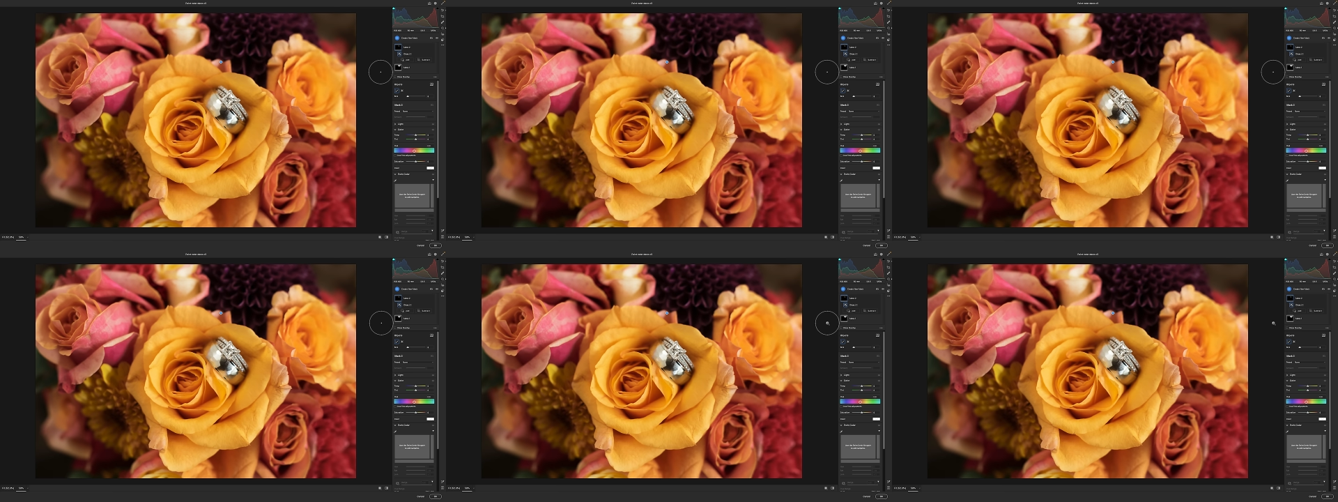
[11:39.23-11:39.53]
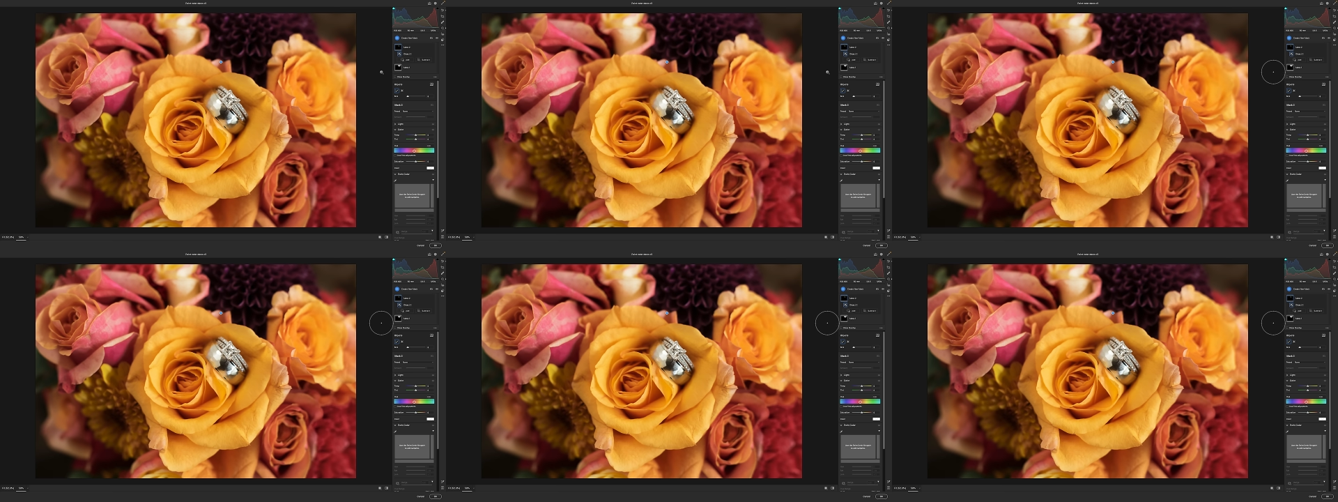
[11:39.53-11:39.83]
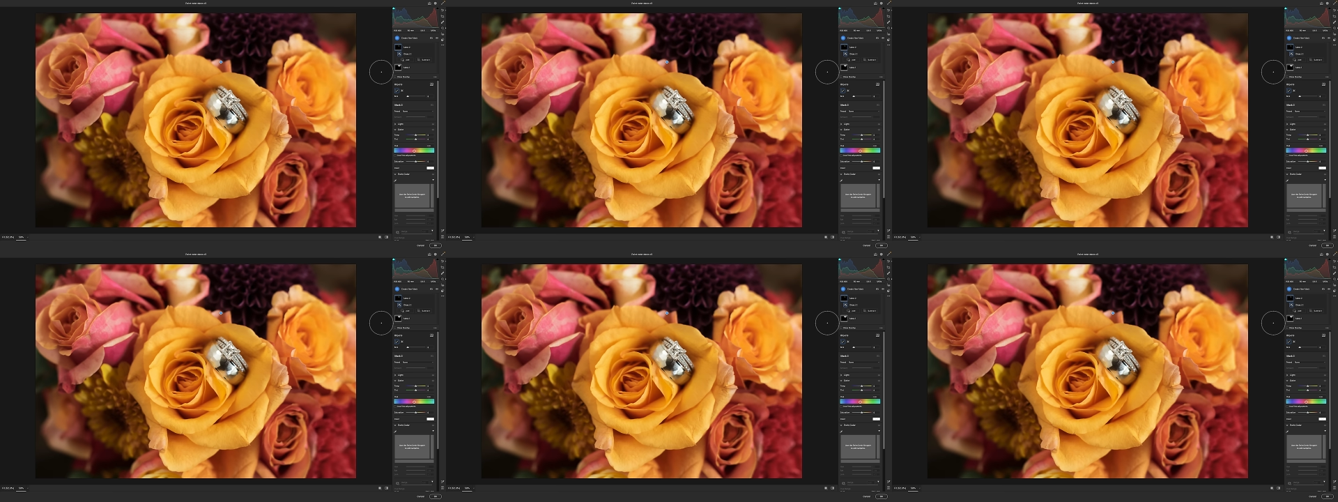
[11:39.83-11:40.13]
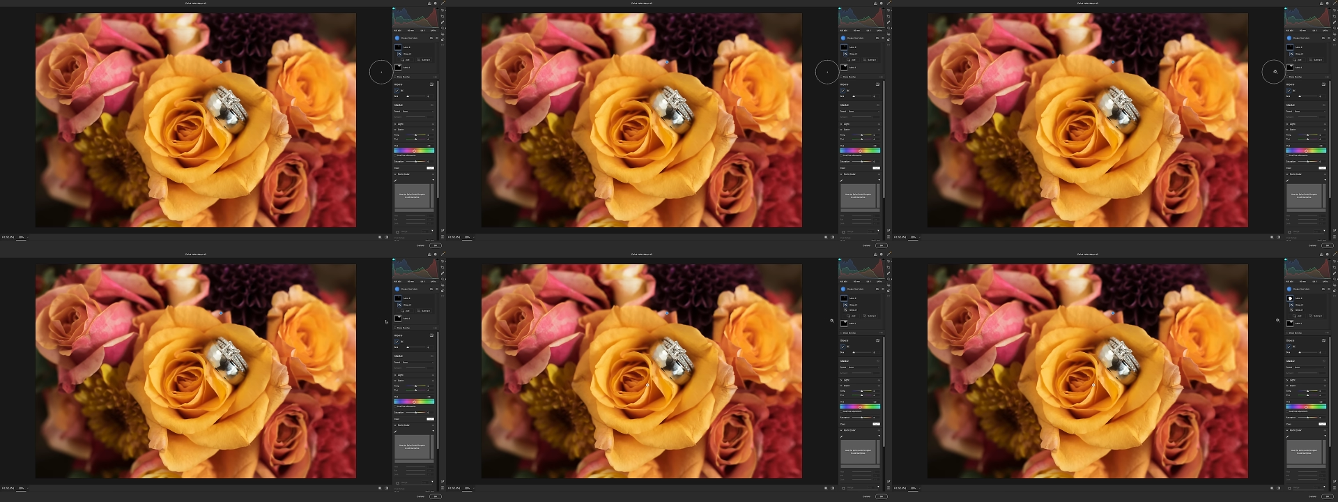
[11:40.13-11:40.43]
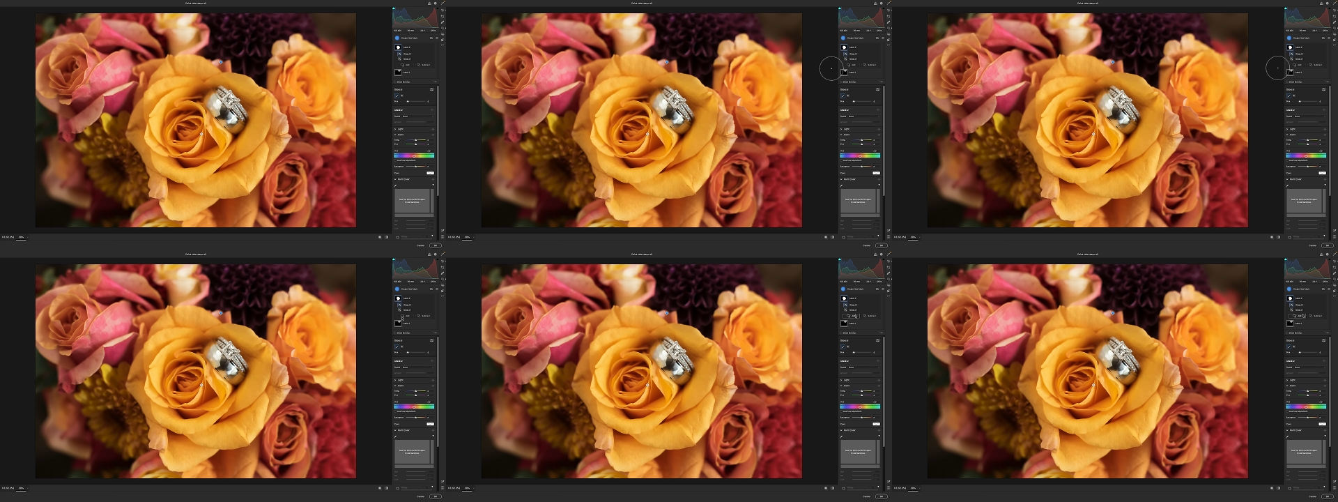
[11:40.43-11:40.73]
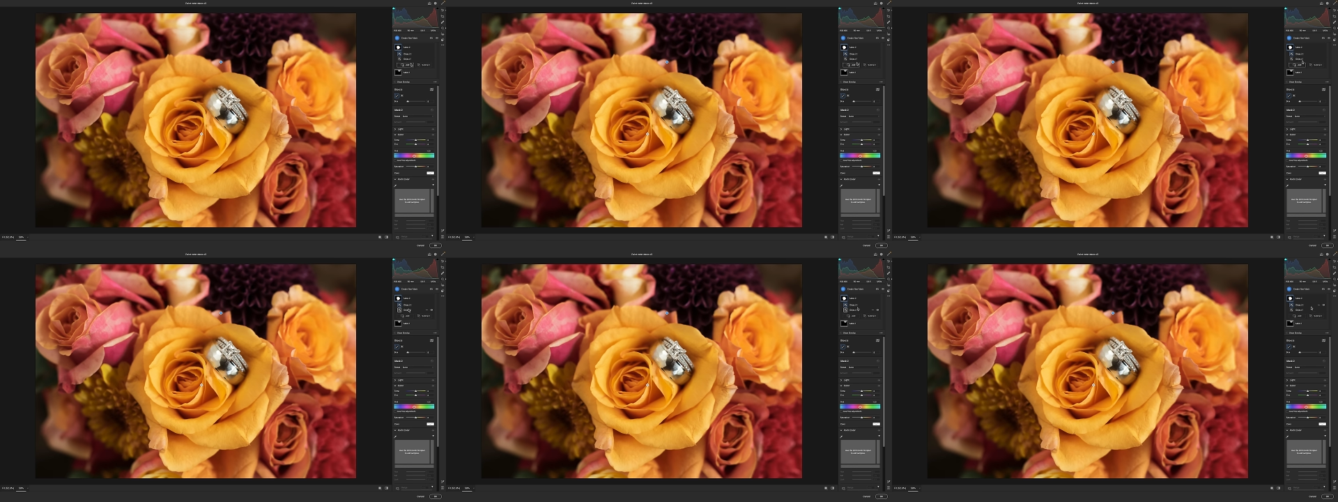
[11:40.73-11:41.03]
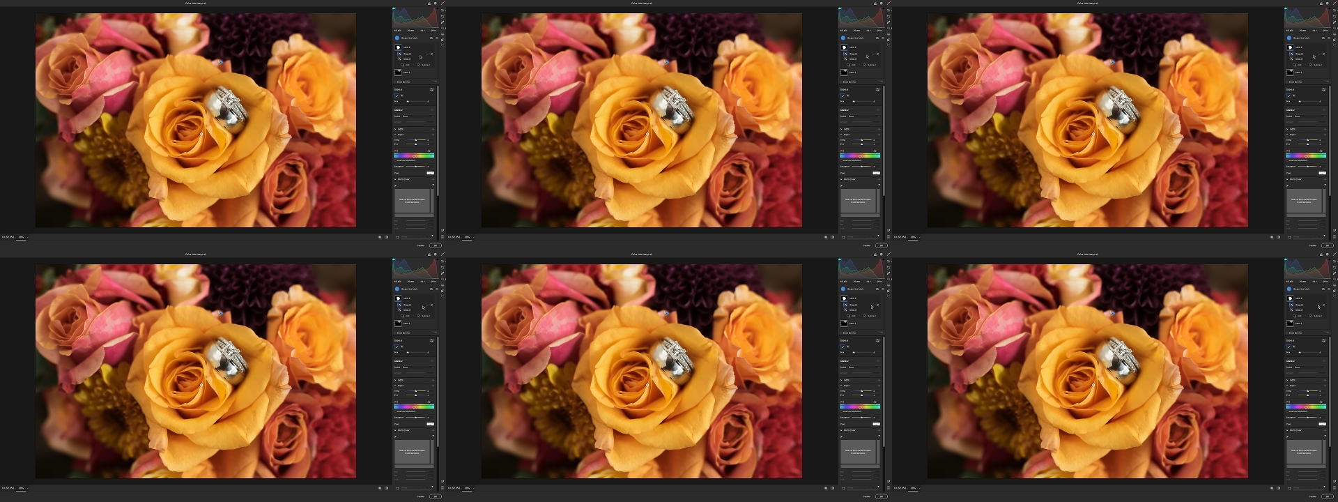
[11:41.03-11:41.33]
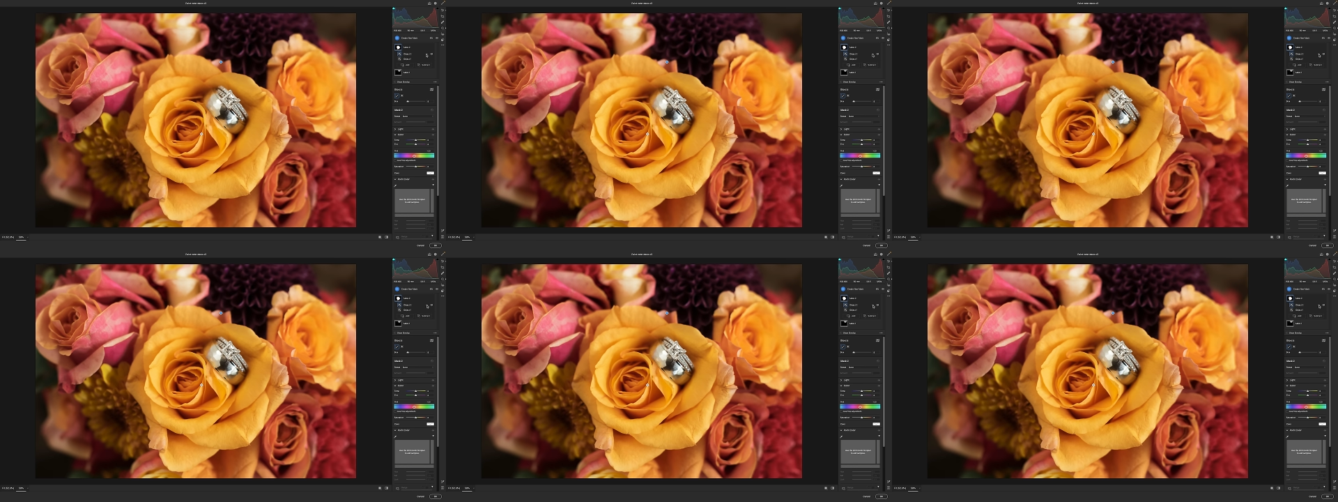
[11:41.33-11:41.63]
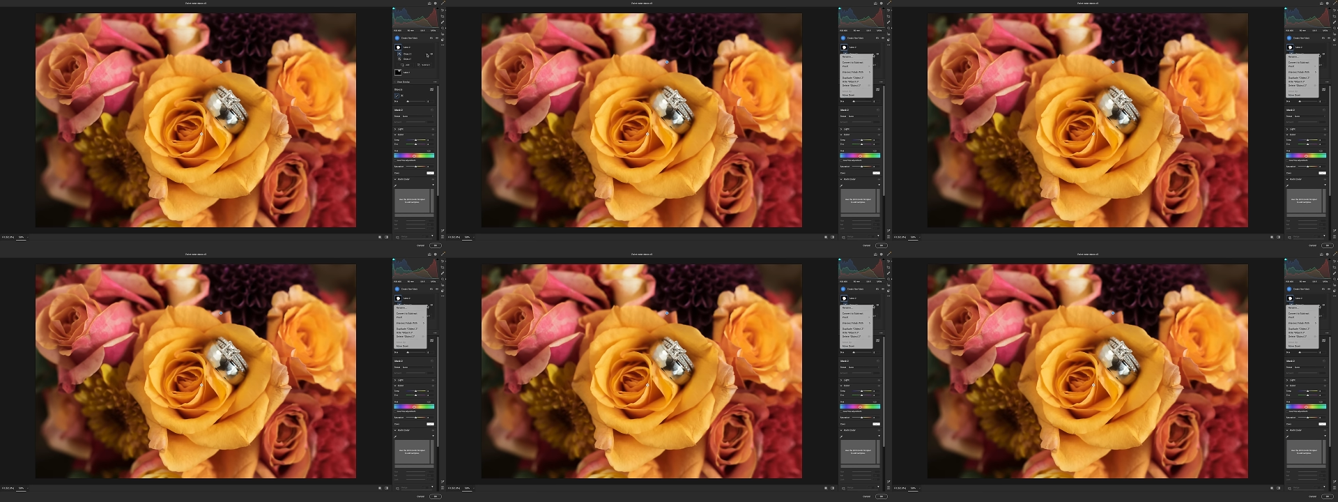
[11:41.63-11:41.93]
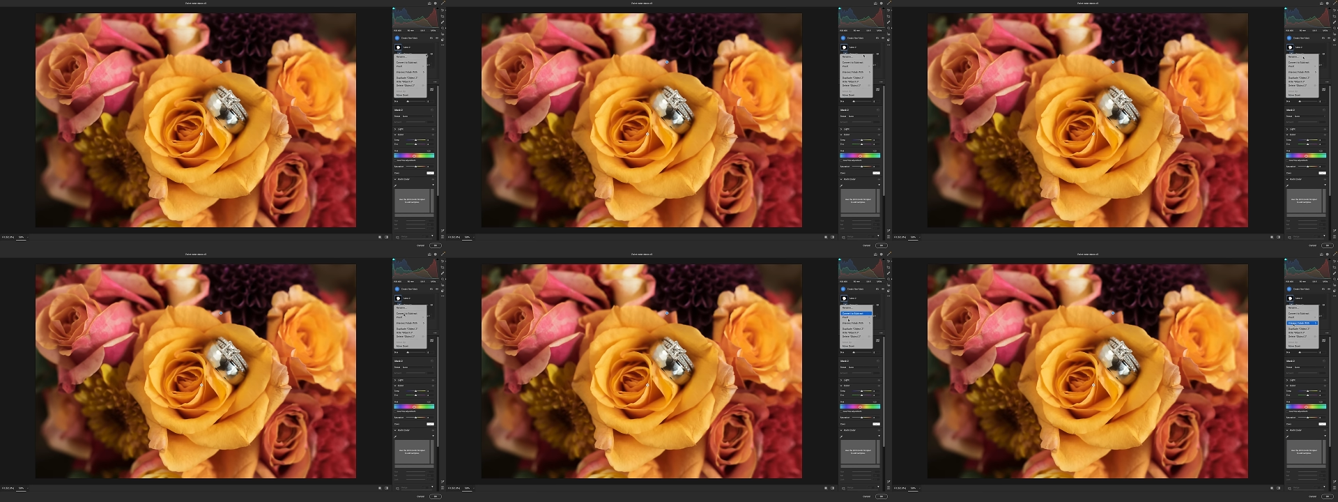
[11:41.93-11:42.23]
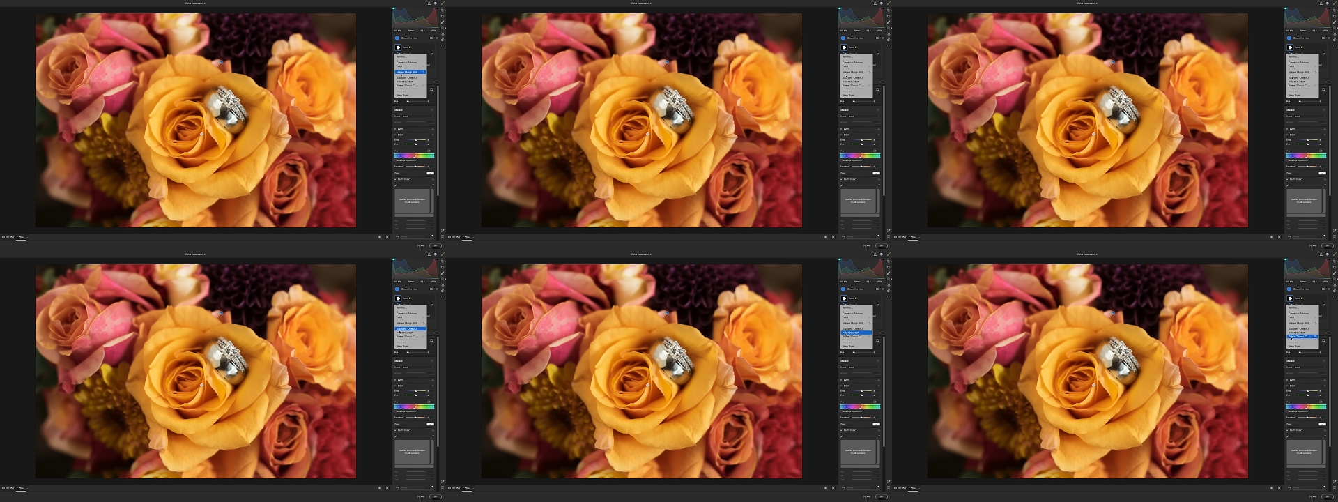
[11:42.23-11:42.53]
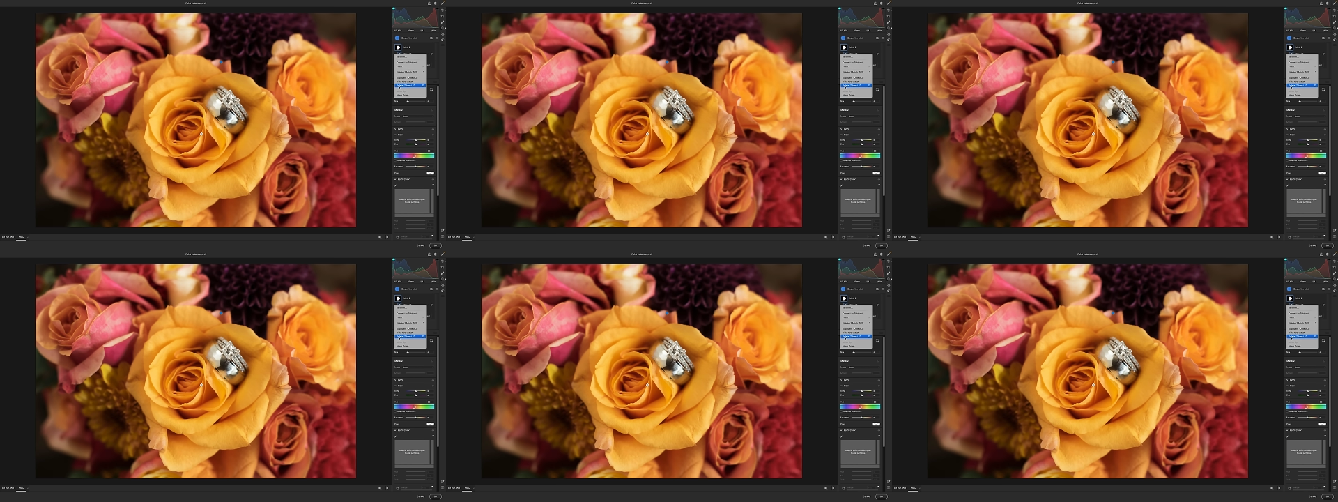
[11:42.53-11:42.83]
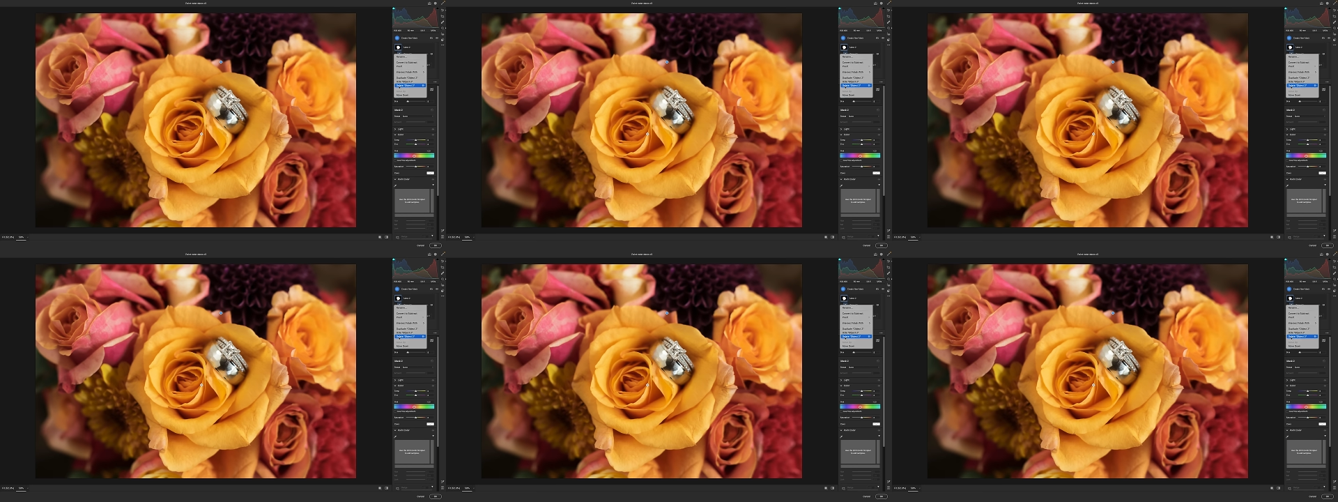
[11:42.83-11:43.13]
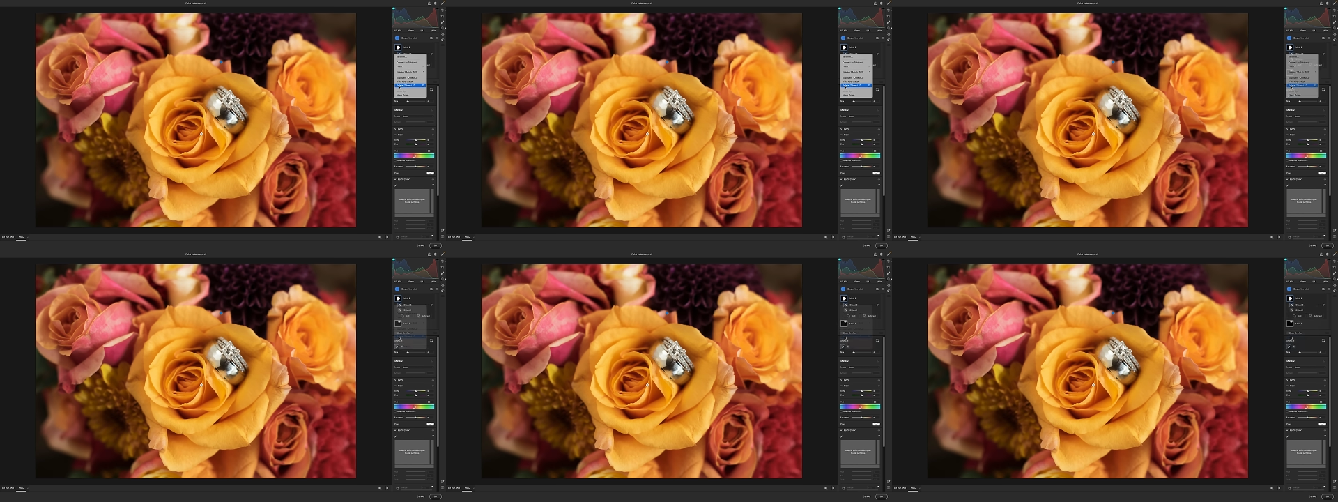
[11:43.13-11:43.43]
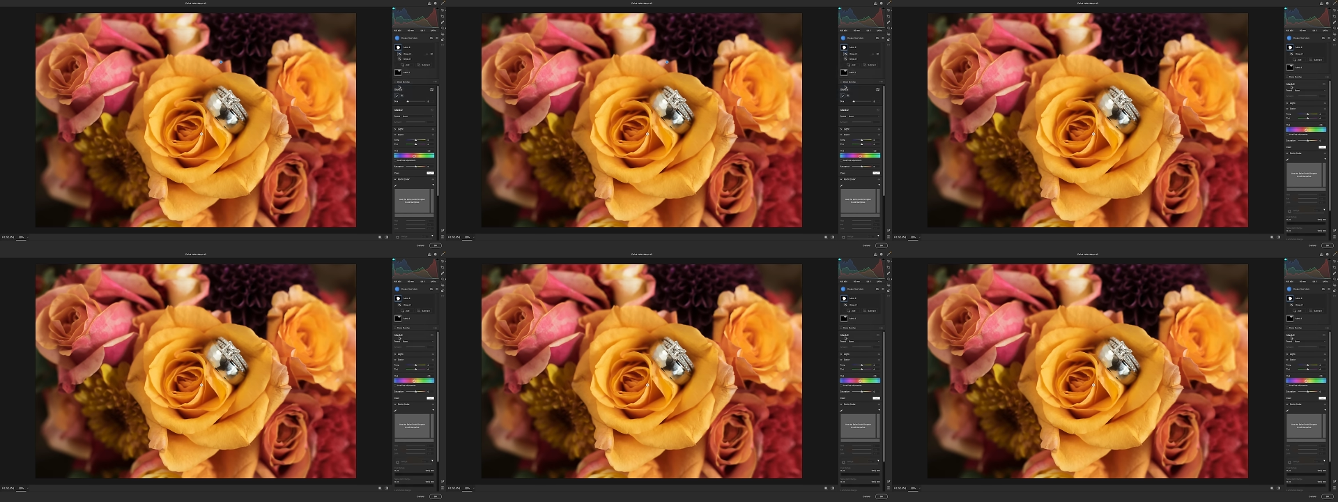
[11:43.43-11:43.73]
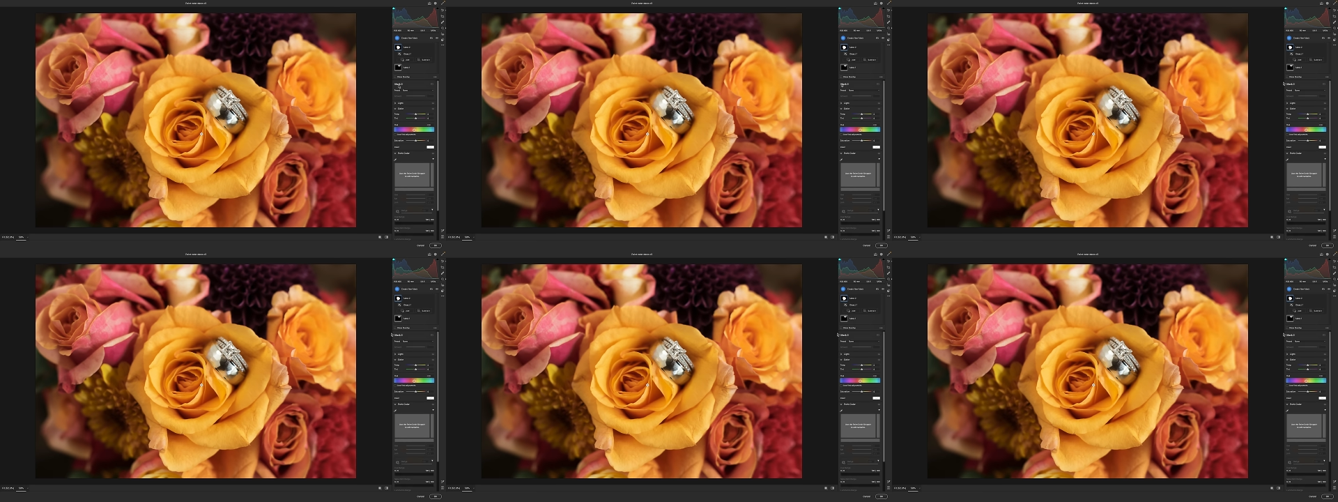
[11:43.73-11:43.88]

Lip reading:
Nobody's mouth can be seen.